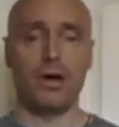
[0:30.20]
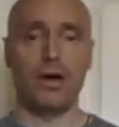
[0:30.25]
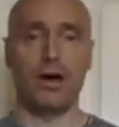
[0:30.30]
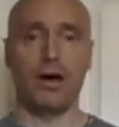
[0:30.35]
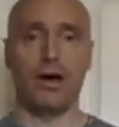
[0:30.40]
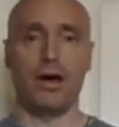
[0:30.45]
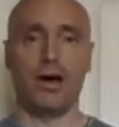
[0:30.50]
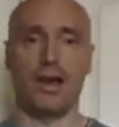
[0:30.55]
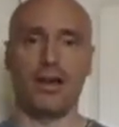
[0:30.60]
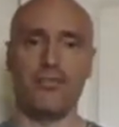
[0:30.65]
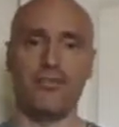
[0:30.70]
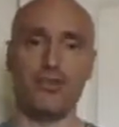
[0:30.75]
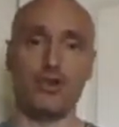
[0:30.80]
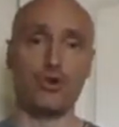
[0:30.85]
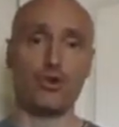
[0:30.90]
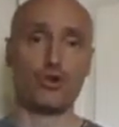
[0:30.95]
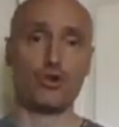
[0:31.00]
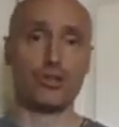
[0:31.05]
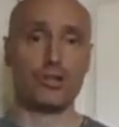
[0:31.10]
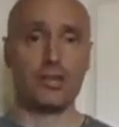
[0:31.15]
I've
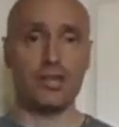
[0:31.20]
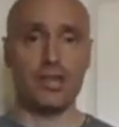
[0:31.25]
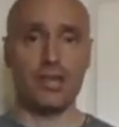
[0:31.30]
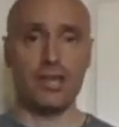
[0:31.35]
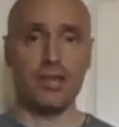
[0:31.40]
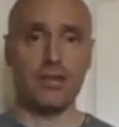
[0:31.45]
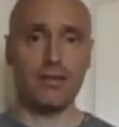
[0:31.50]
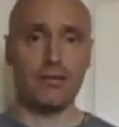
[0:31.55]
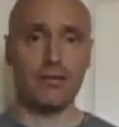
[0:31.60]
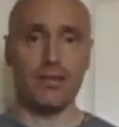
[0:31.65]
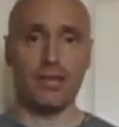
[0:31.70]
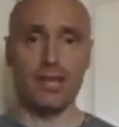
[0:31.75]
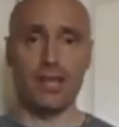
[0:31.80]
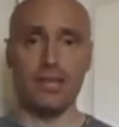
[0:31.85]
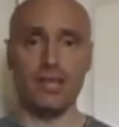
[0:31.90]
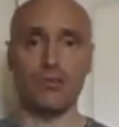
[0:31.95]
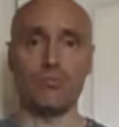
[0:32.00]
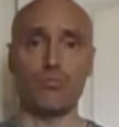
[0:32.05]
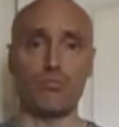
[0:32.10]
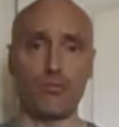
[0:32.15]
usually
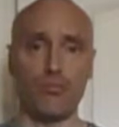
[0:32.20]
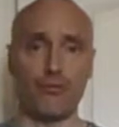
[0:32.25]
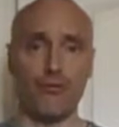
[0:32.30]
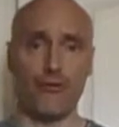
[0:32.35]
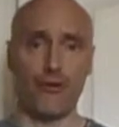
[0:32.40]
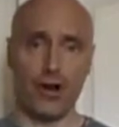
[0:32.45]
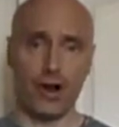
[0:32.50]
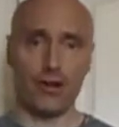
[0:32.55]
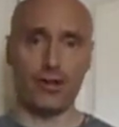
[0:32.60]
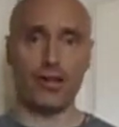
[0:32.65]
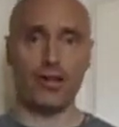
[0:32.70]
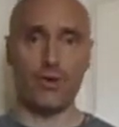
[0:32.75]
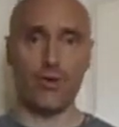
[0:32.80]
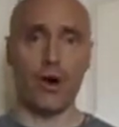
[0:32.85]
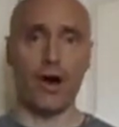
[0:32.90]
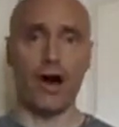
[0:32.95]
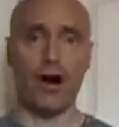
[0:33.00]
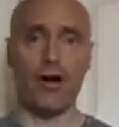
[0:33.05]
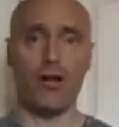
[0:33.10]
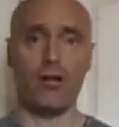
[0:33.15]
eaten fairly
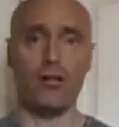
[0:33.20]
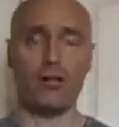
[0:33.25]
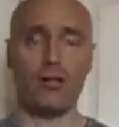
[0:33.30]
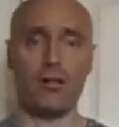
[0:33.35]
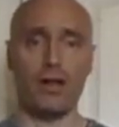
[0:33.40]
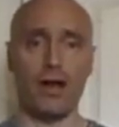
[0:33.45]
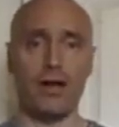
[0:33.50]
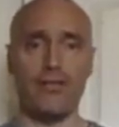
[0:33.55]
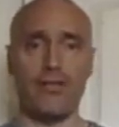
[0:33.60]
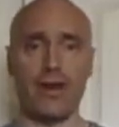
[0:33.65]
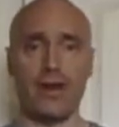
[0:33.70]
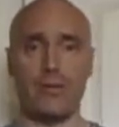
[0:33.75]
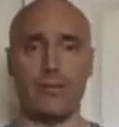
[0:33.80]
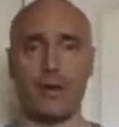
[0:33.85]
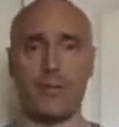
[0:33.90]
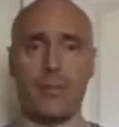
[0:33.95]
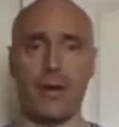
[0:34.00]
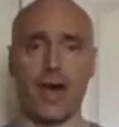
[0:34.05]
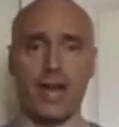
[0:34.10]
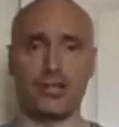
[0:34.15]
well. I've had
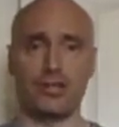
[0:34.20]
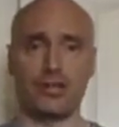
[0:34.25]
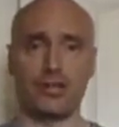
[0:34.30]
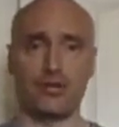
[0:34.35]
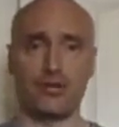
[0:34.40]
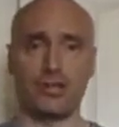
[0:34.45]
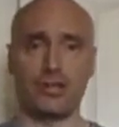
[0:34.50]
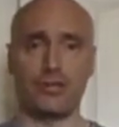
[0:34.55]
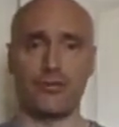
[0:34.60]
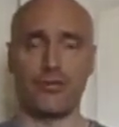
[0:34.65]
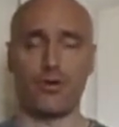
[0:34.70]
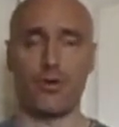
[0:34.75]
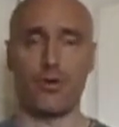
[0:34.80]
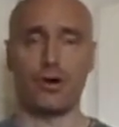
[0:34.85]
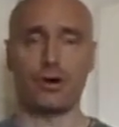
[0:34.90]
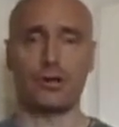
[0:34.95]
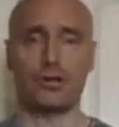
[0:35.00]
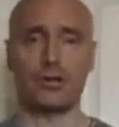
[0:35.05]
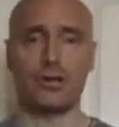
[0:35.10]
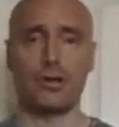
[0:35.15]
my bad streaks, of
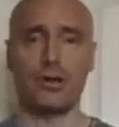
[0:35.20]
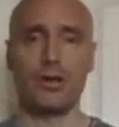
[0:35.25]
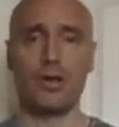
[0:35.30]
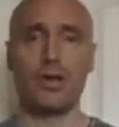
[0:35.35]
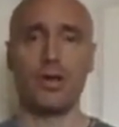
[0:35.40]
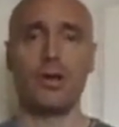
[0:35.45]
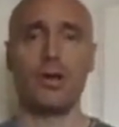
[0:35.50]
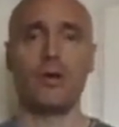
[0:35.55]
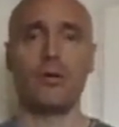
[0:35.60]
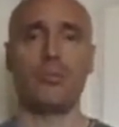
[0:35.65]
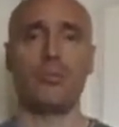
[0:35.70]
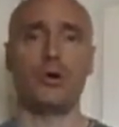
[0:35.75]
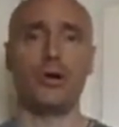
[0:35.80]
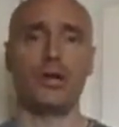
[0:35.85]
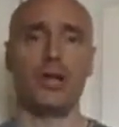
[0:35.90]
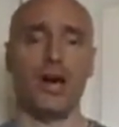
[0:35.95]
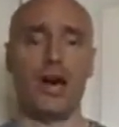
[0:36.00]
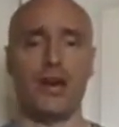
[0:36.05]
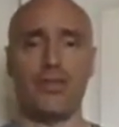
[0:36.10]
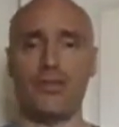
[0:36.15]
course,
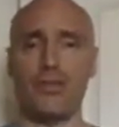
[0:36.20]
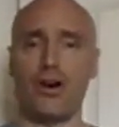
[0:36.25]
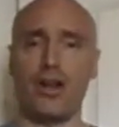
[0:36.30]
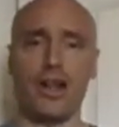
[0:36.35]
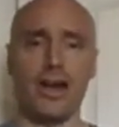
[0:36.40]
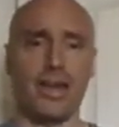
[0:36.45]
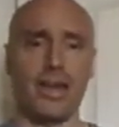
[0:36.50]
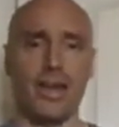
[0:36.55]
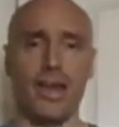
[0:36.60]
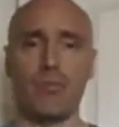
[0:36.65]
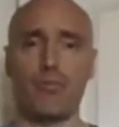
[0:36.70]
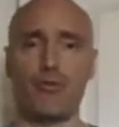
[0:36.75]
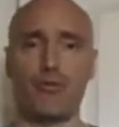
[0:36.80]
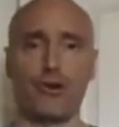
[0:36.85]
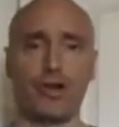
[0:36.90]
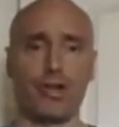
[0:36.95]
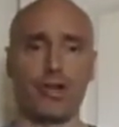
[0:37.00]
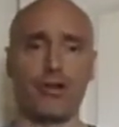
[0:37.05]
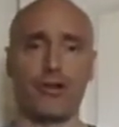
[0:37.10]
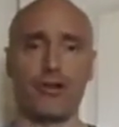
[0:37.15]
but I thought I ate
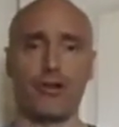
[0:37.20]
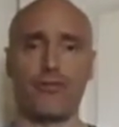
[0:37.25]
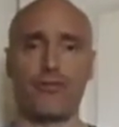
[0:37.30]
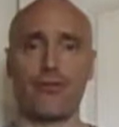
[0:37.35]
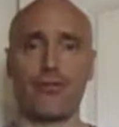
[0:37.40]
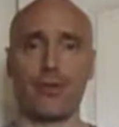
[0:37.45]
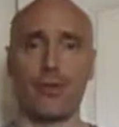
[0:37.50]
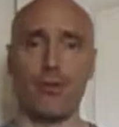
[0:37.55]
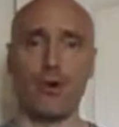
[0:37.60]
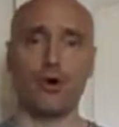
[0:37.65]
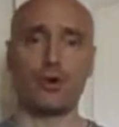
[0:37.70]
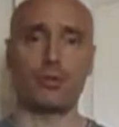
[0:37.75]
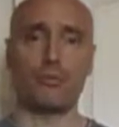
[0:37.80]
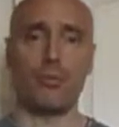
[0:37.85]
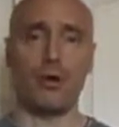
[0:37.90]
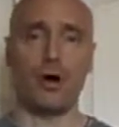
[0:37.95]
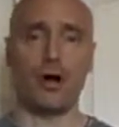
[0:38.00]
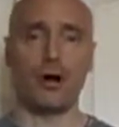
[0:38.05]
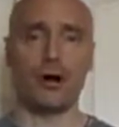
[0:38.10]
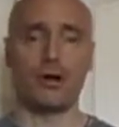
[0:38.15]
pretty good for the most
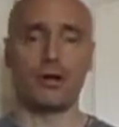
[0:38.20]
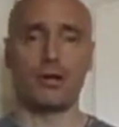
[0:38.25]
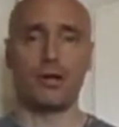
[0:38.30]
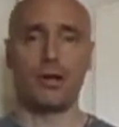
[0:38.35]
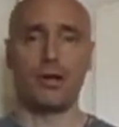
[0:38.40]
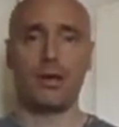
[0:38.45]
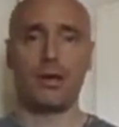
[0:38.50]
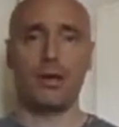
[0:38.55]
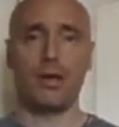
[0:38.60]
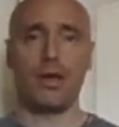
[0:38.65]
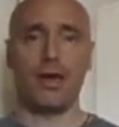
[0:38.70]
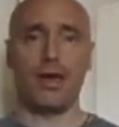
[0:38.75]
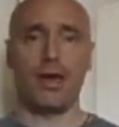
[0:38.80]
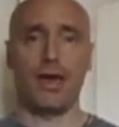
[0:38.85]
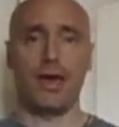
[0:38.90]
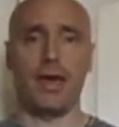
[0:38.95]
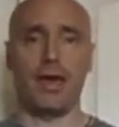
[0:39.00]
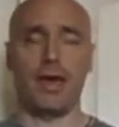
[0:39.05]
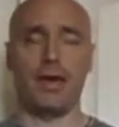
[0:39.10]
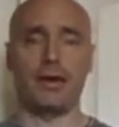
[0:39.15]
part.
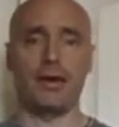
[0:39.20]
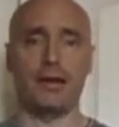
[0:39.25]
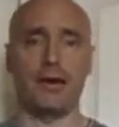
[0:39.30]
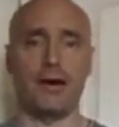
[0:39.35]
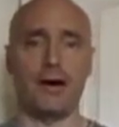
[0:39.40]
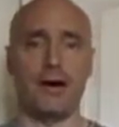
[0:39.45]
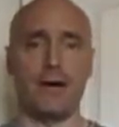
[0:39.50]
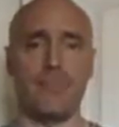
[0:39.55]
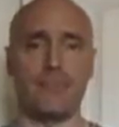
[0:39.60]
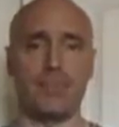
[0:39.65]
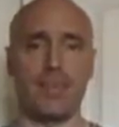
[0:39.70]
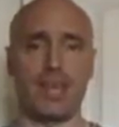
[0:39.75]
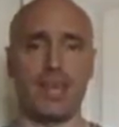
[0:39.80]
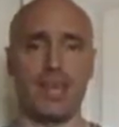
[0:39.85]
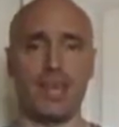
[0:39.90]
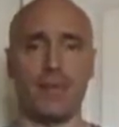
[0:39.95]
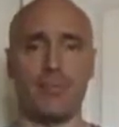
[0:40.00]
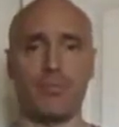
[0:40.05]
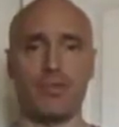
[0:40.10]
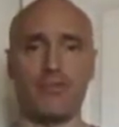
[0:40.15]
And I
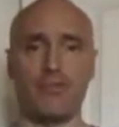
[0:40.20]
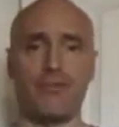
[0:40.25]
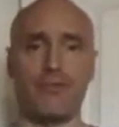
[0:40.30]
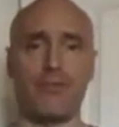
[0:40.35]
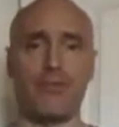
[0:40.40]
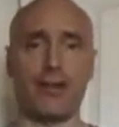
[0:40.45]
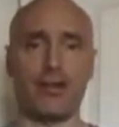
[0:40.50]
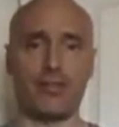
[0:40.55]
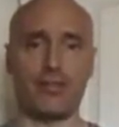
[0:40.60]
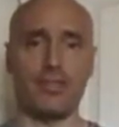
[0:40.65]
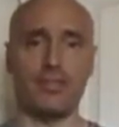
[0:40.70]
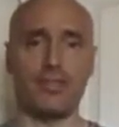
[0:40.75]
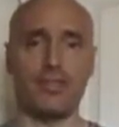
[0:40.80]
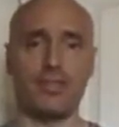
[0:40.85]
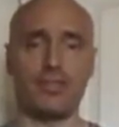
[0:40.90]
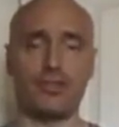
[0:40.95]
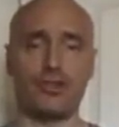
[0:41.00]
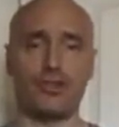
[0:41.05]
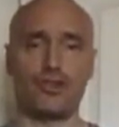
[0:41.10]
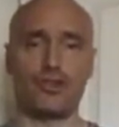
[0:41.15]
kept in fairly
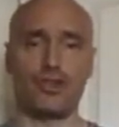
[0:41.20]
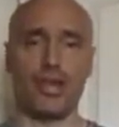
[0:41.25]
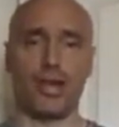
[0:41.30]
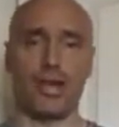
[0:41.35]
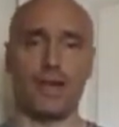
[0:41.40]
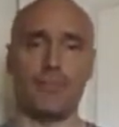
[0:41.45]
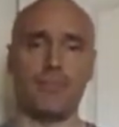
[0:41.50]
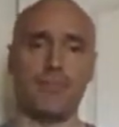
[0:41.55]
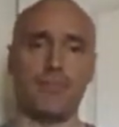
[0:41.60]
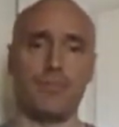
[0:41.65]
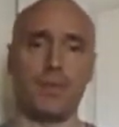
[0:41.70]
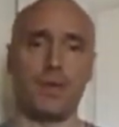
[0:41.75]
decent shape.